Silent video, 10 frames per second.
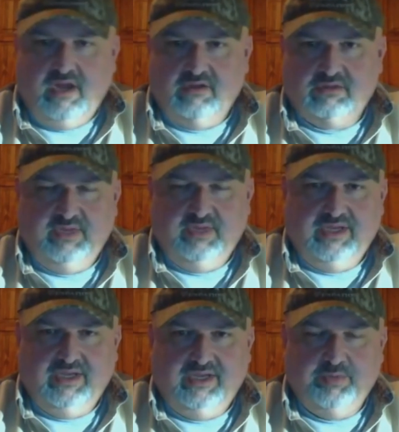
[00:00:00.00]
it's going to be a
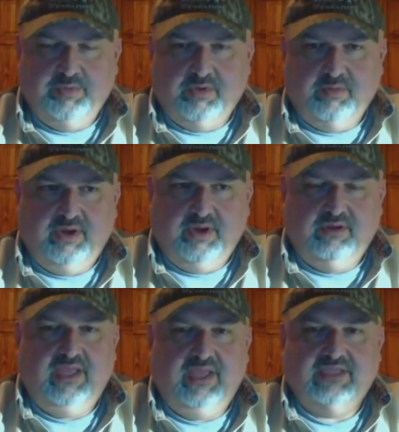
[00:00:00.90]
lot deeper compared to
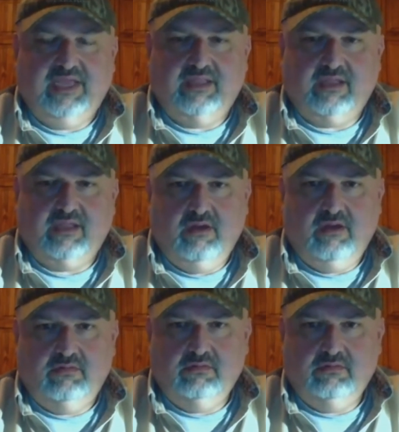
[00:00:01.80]
the outside of the call.